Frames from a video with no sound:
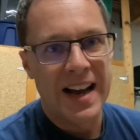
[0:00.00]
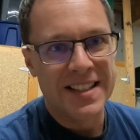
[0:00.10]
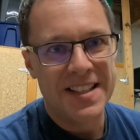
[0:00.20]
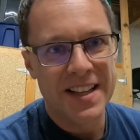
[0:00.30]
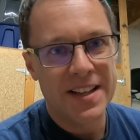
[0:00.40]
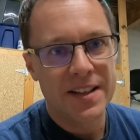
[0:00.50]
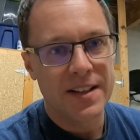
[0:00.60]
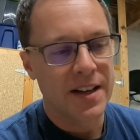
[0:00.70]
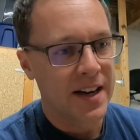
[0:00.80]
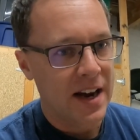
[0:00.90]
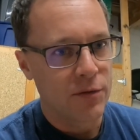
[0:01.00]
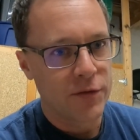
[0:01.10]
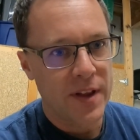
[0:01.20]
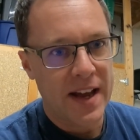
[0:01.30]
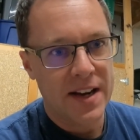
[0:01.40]
I did account
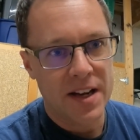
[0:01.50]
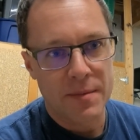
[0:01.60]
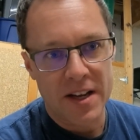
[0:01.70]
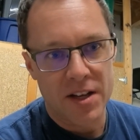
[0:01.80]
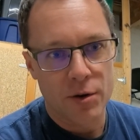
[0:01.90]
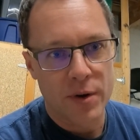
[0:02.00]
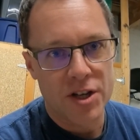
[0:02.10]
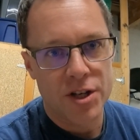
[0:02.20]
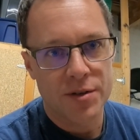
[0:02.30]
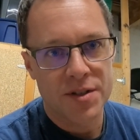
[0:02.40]
for that in my gear ratio